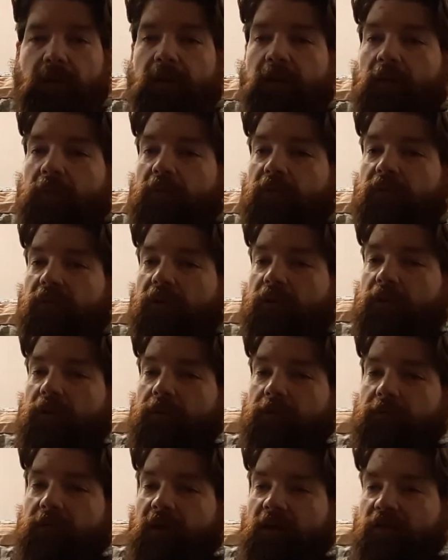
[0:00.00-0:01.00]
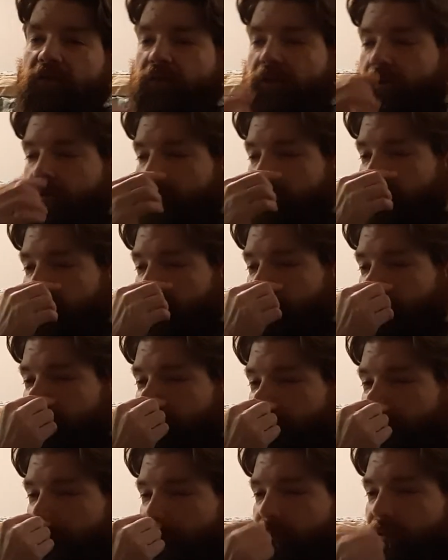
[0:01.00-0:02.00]
Let me start here. Actually, let me go
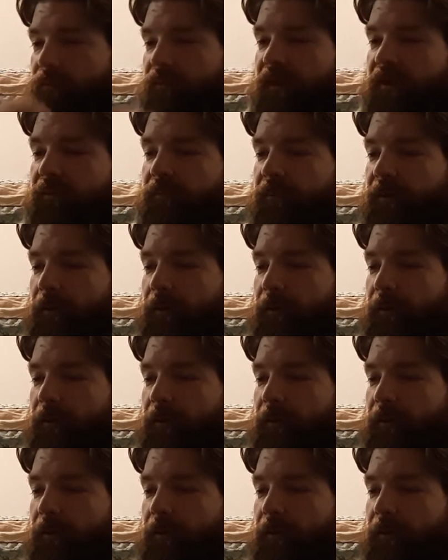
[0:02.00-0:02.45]
before I do that.